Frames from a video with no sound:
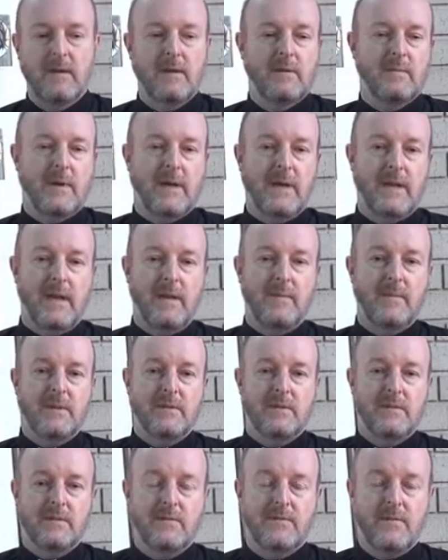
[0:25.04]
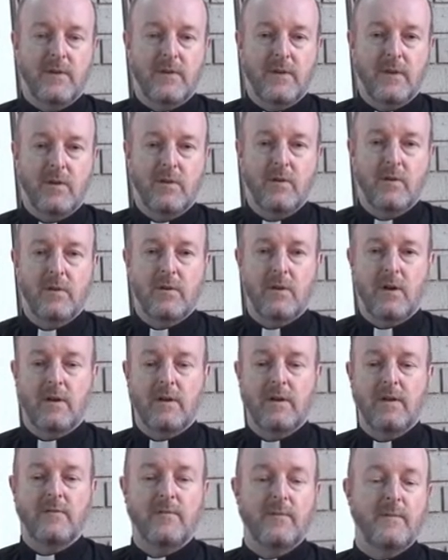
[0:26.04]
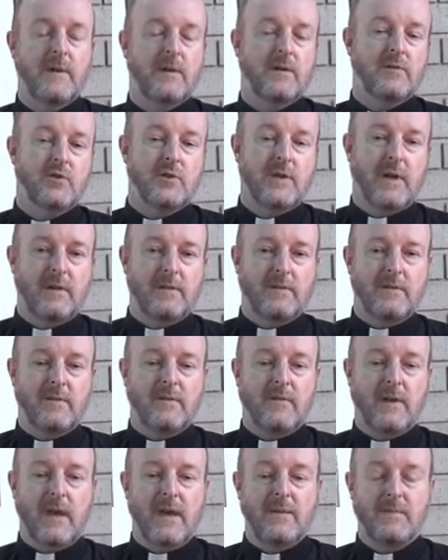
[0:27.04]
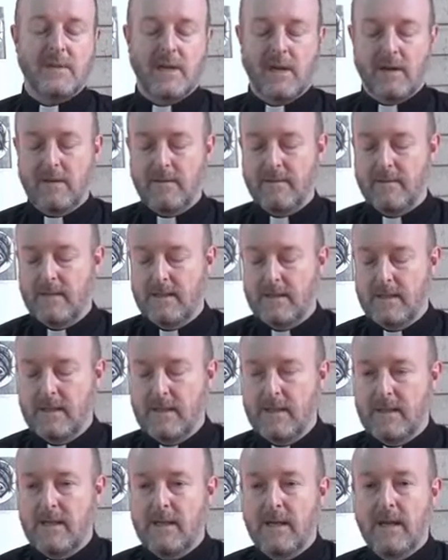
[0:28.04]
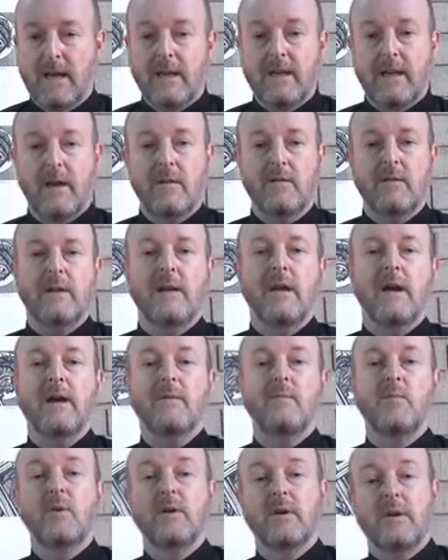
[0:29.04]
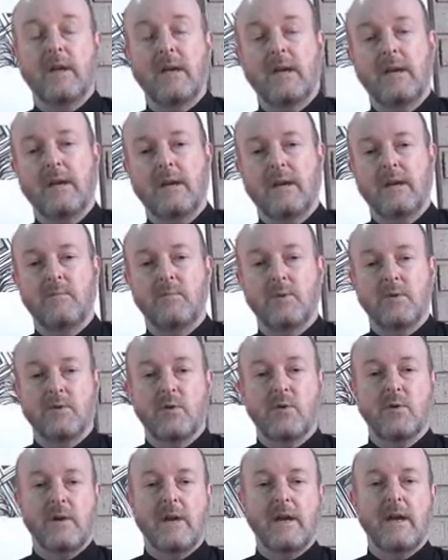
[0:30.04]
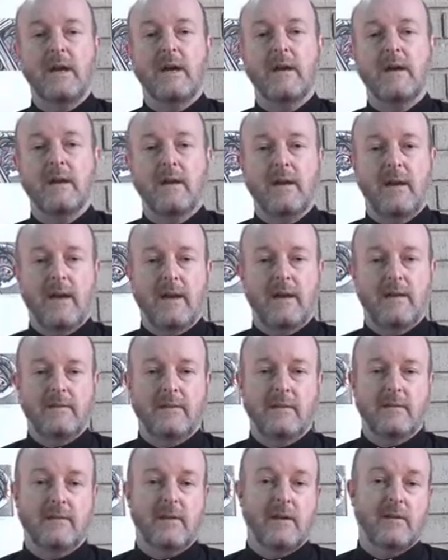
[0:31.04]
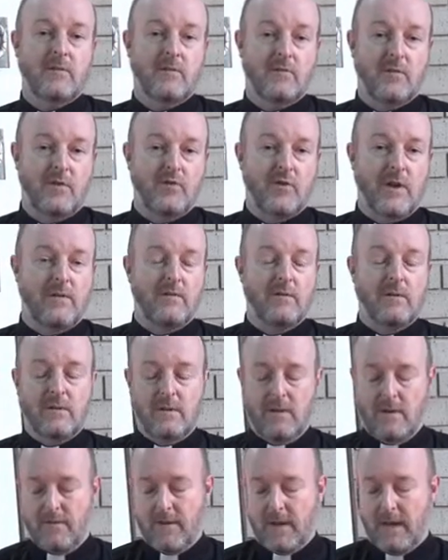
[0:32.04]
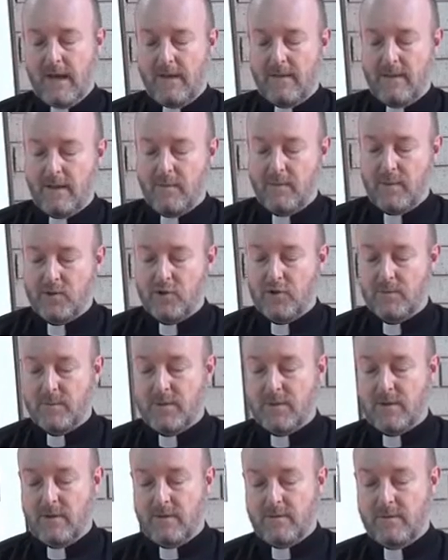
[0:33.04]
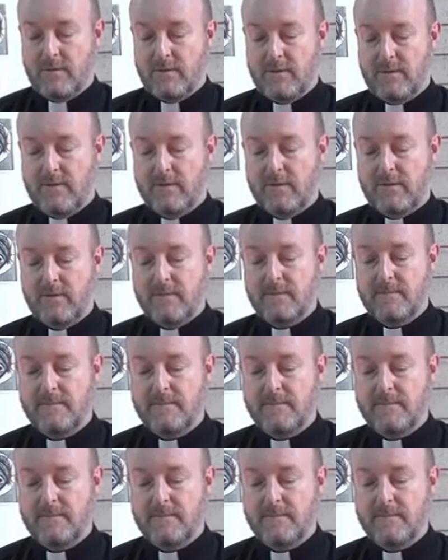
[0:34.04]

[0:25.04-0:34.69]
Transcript: My name is Father Hugh O'Connor from the Archdiocese of Cape Town, and currently I'm working in Pretoria as the Secretary General of the Catholic Bishops' Conference.